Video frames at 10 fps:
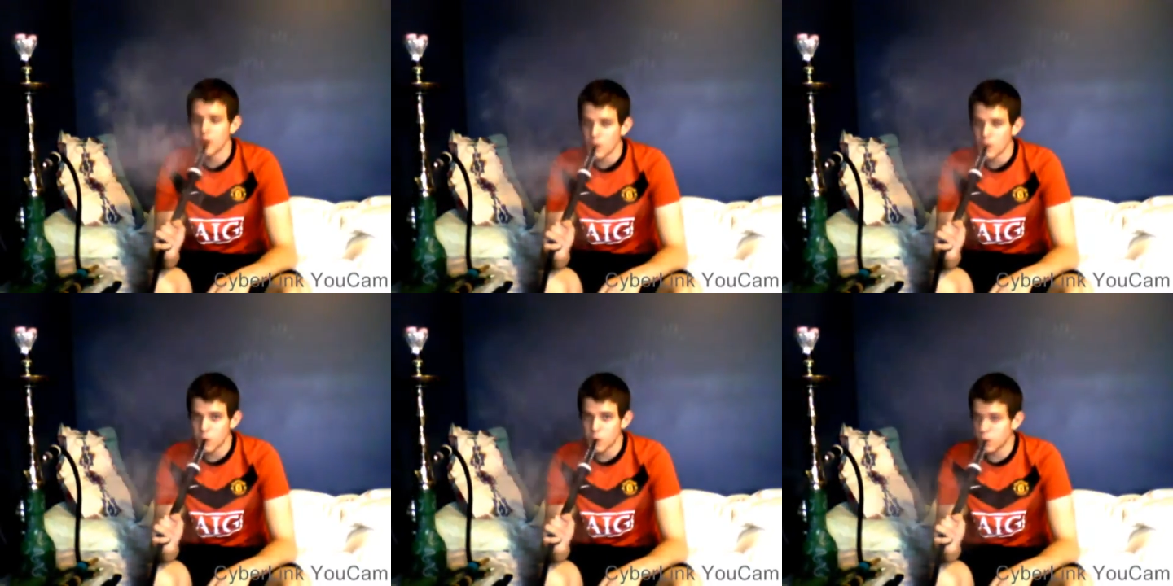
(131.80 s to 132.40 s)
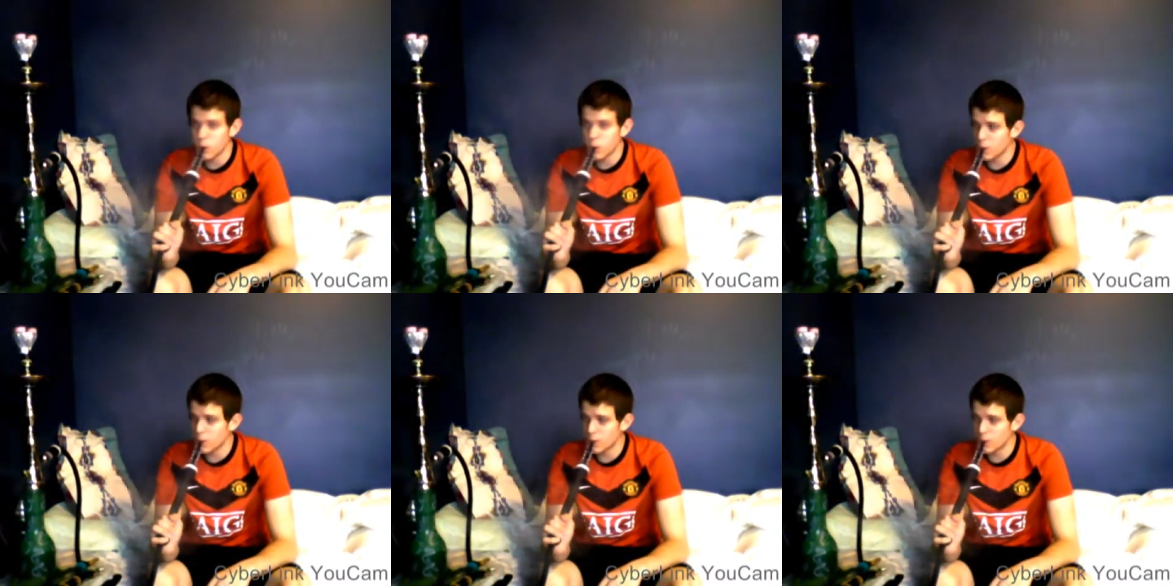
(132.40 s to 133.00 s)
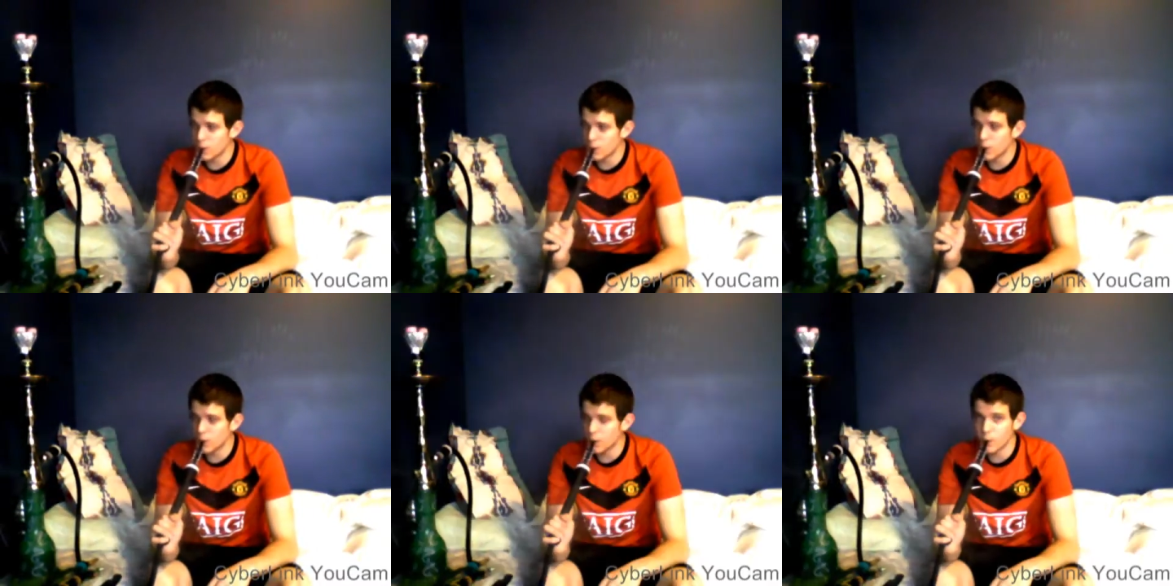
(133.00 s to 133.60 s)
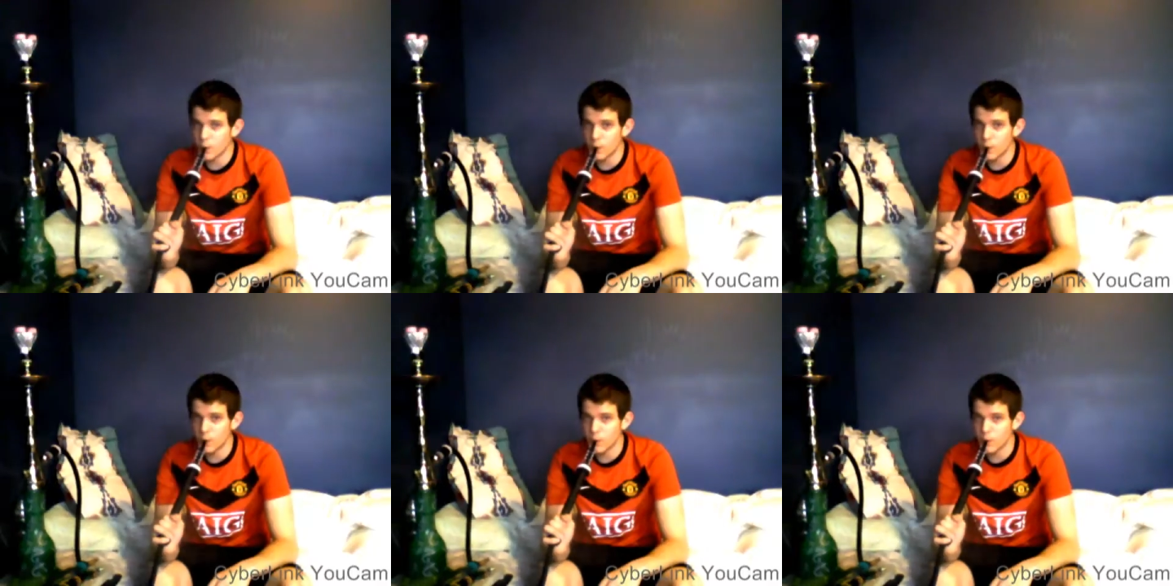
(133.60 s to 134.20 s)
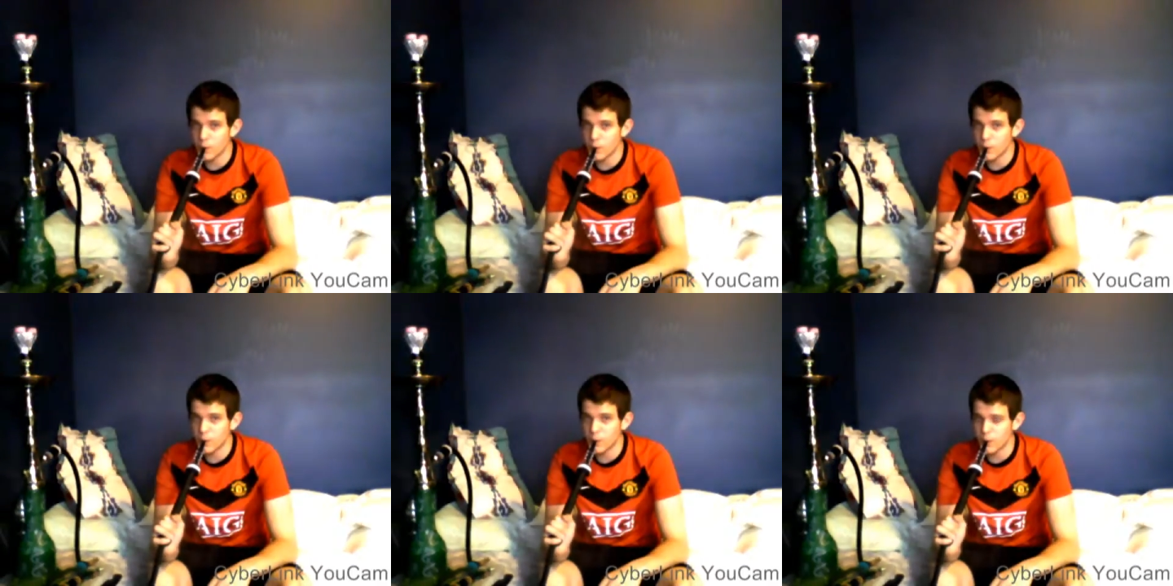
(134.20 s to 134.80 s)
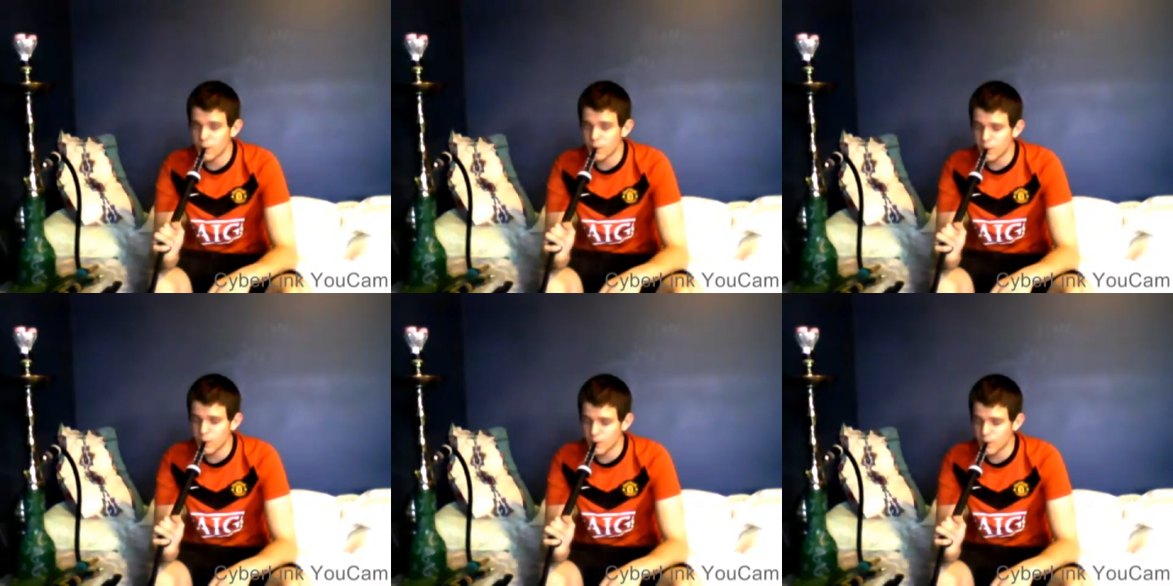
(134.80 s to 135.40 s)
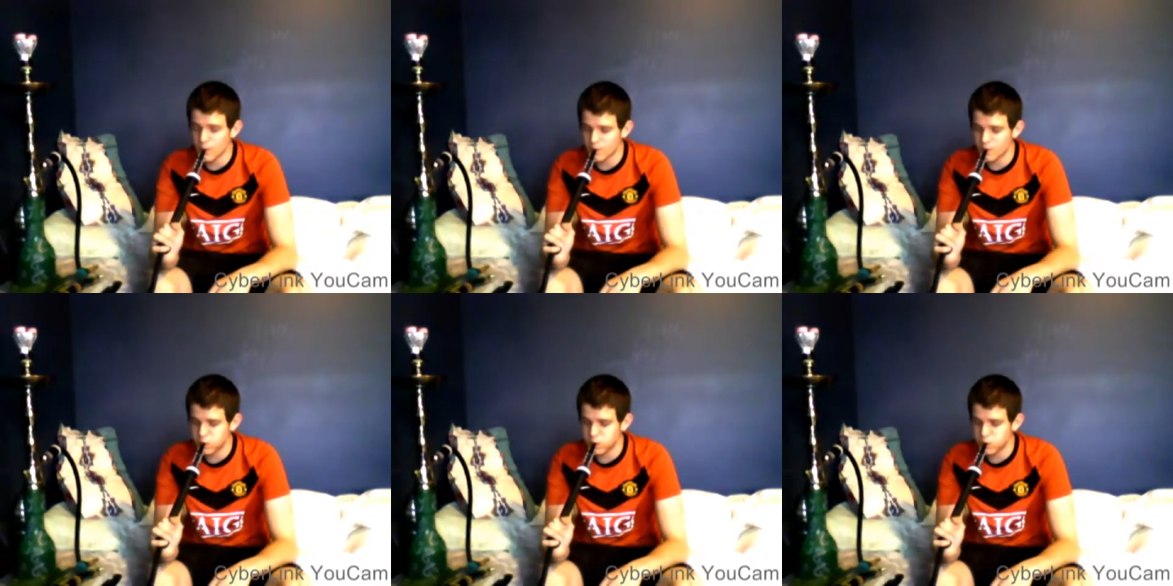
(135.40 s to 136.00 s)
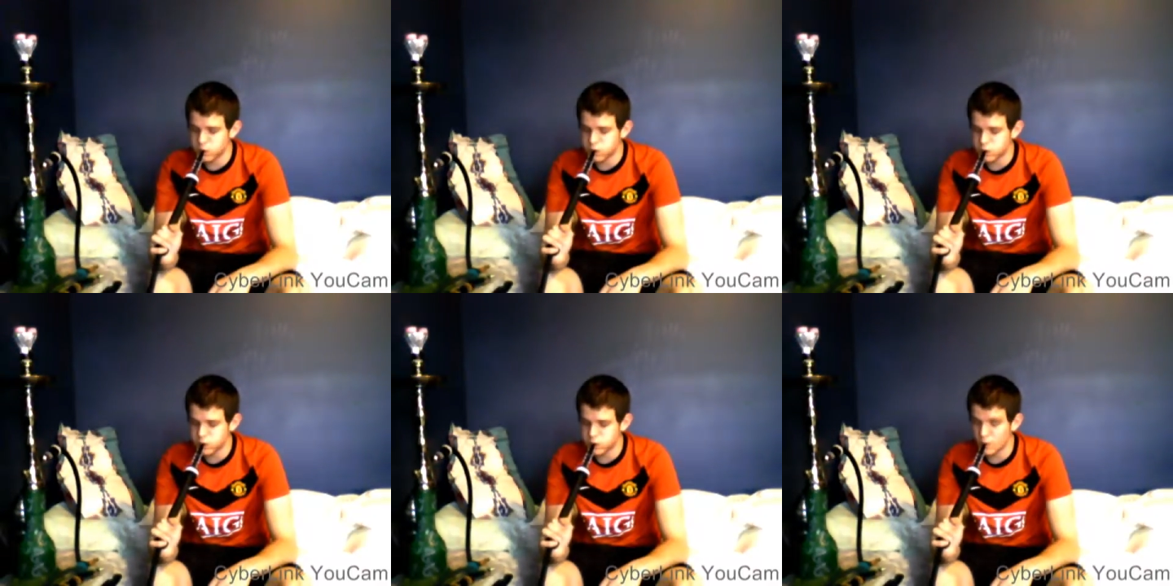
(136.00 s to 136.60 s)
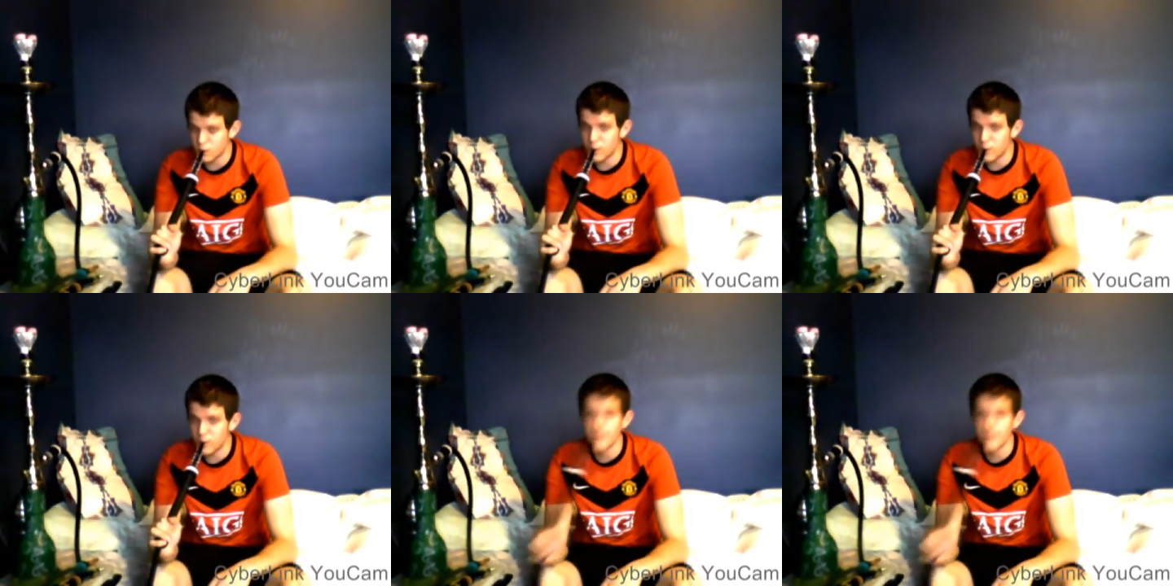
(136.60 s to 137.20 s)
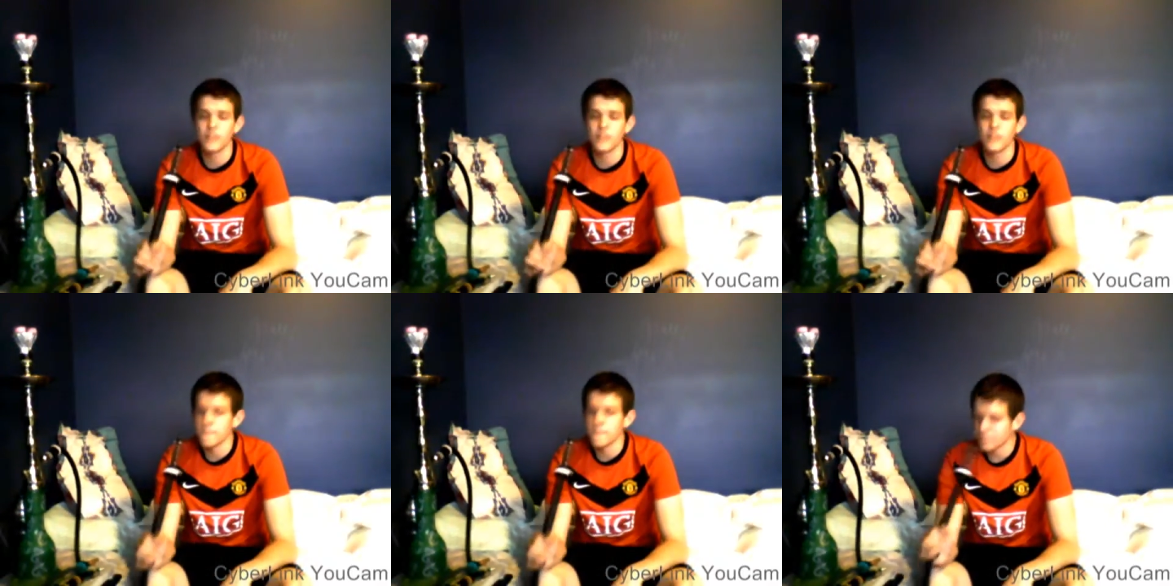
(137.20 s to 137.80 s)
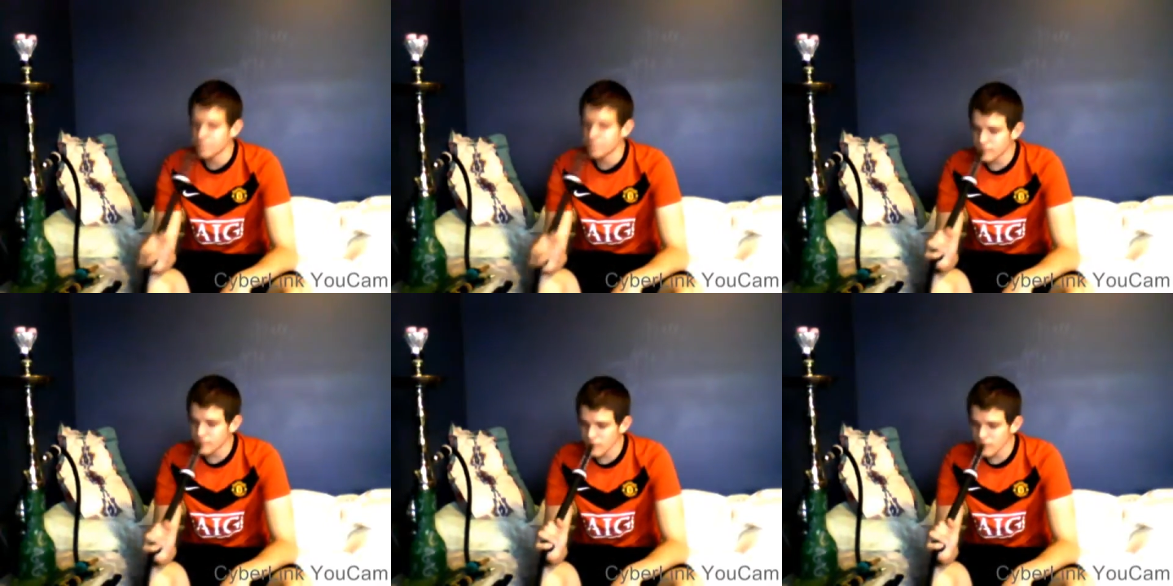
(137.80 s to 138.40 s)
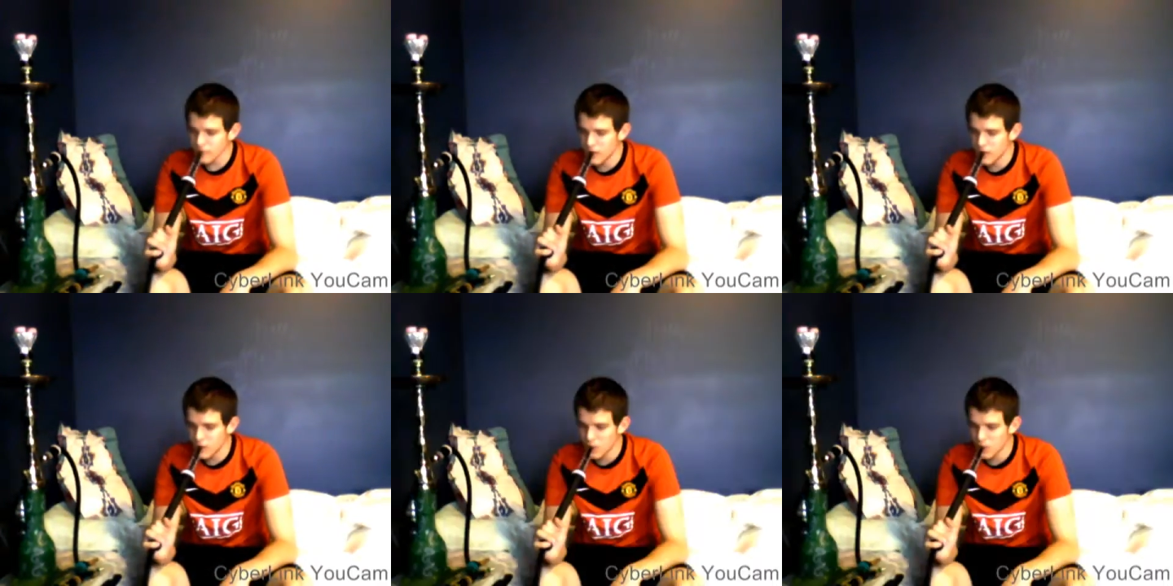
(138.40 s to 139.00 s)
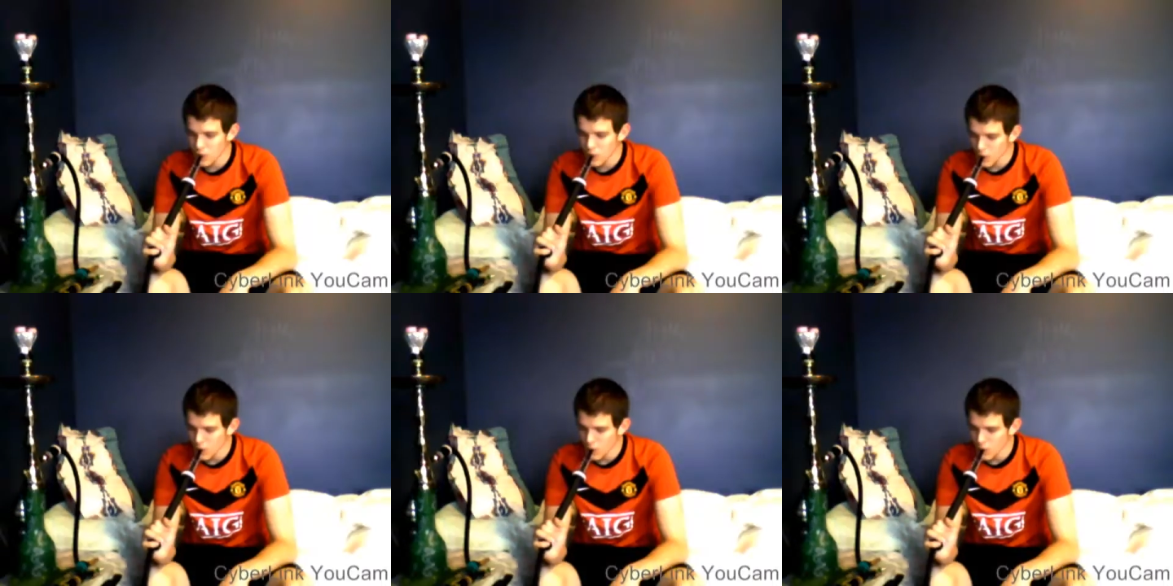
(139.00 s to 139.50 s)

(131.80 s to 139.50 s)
(silence)